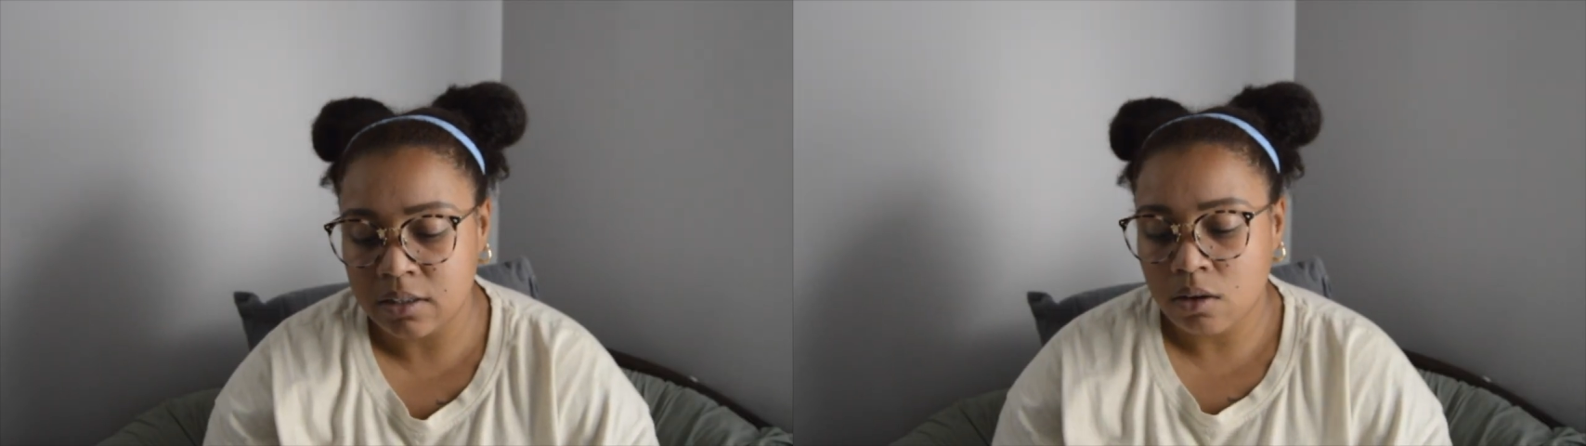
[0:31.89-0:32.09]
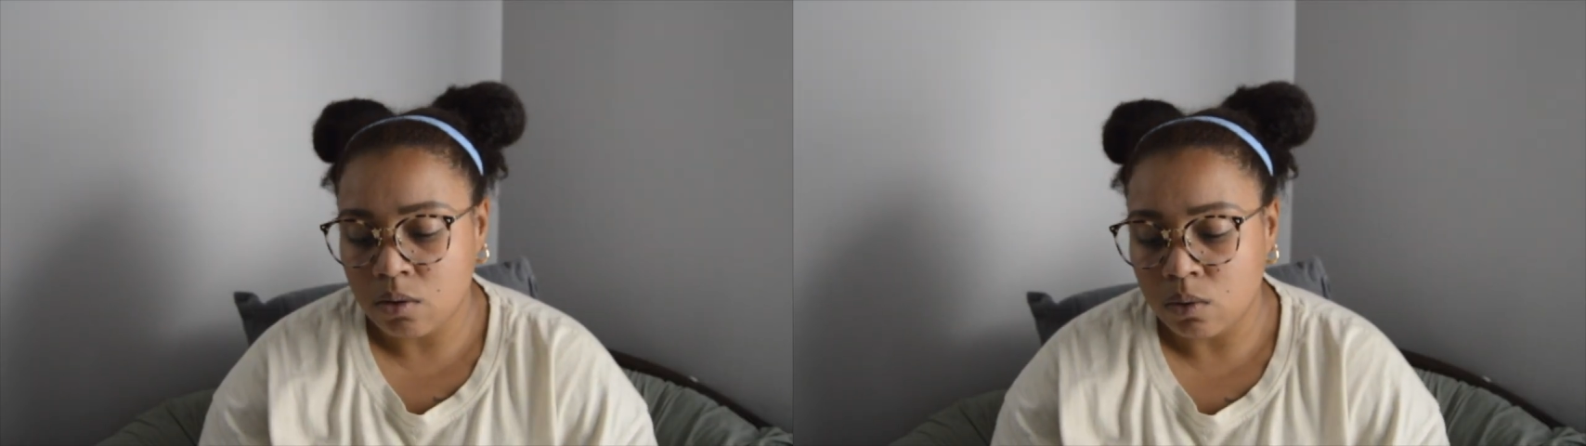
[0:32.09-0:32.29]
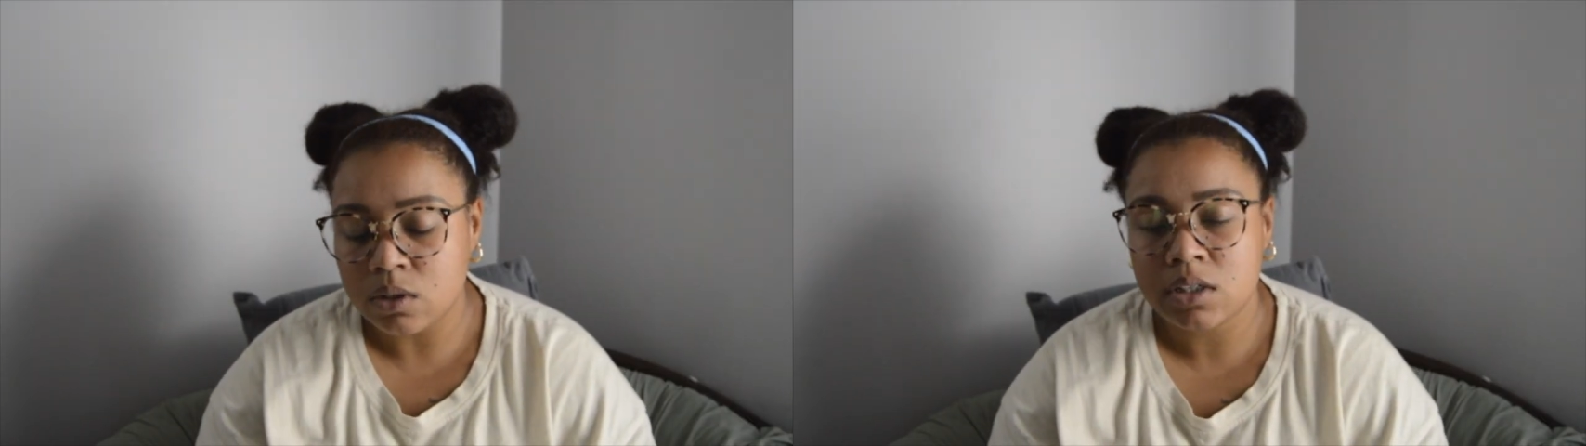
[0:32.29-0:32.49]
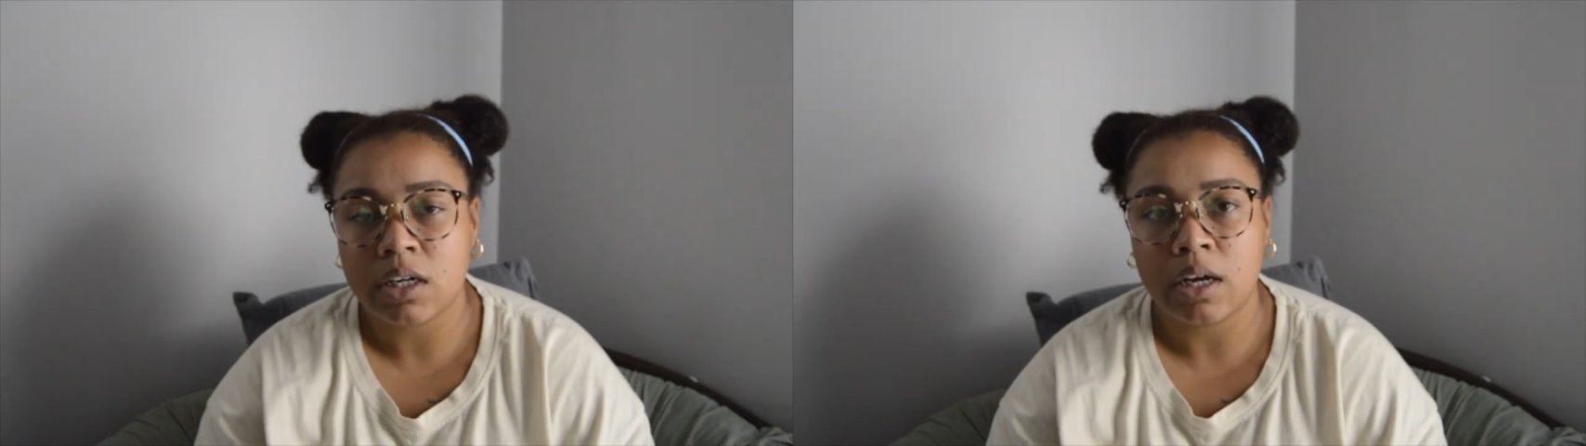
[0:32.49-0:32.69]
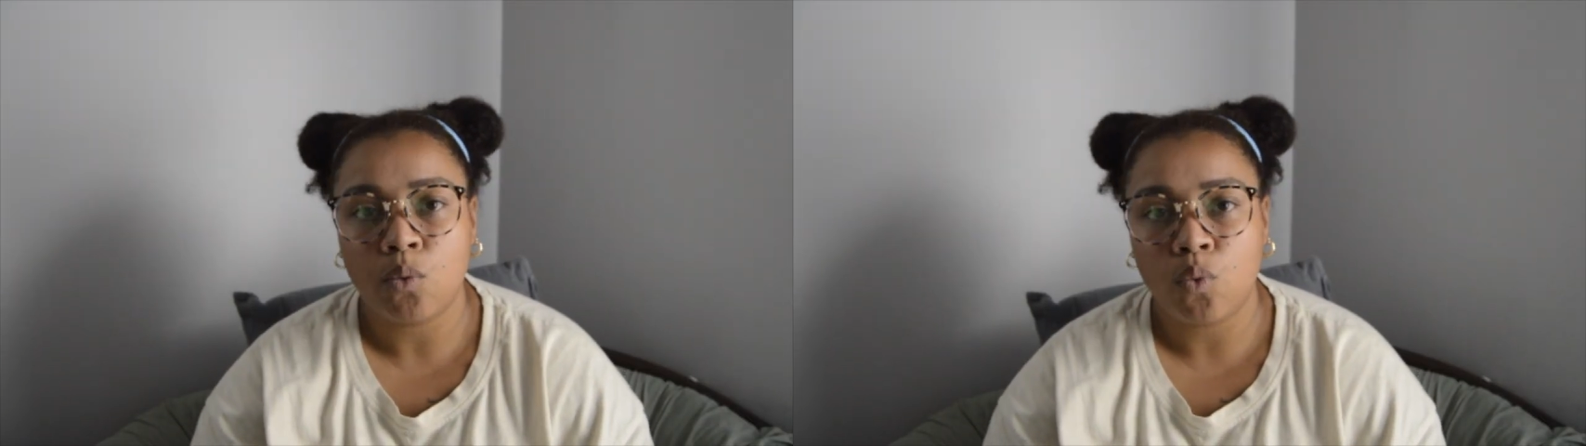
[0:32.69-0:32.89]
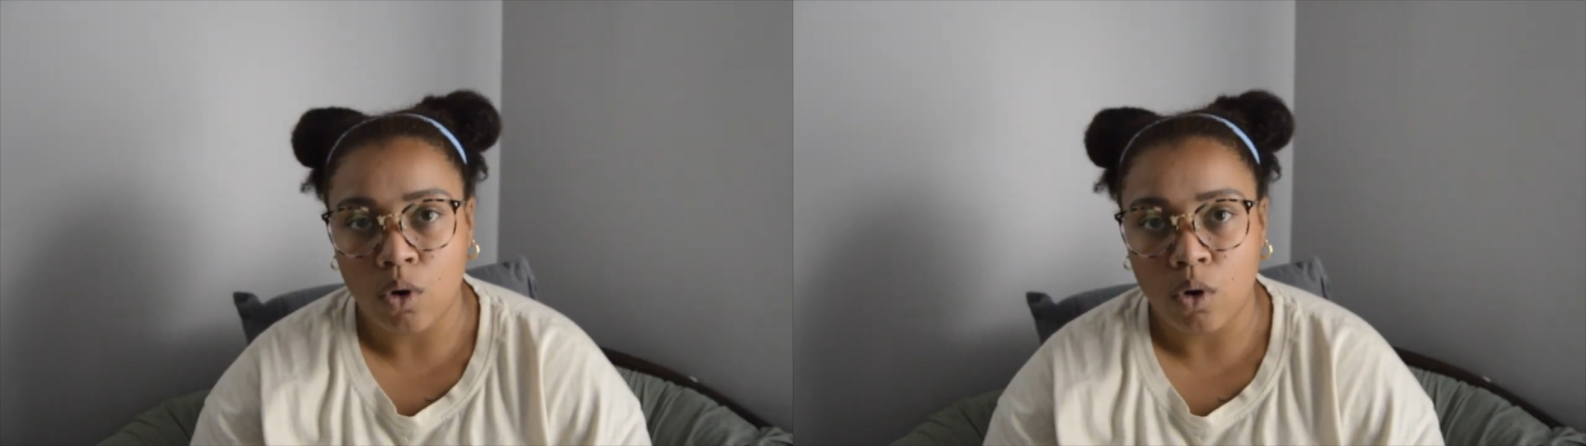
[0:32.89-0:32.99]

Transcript: the goals that I